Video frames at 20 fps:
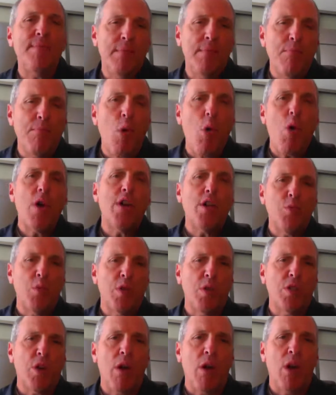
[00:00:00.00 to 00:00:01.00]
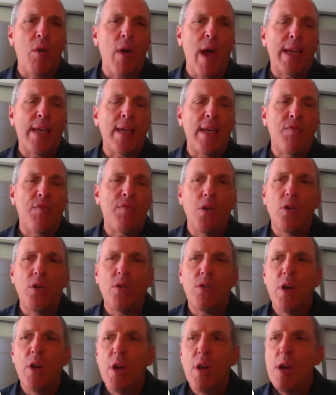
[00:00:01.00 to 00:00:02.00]
Mortgage was our low-hanging
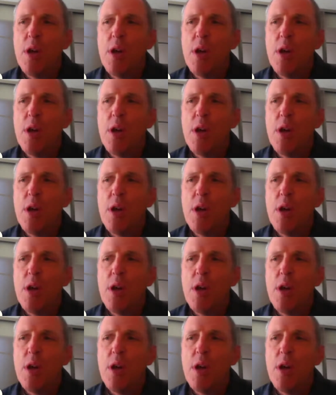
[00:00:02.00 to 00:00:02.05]
fruit,